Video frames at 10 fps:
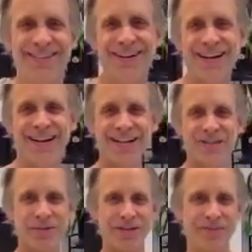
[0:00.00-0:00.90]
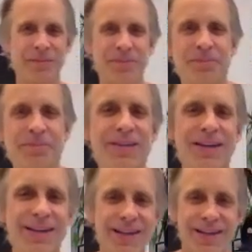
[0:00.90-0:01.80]
All right, next one.
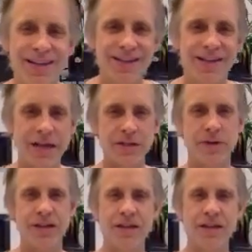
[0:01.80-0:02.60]
Next one.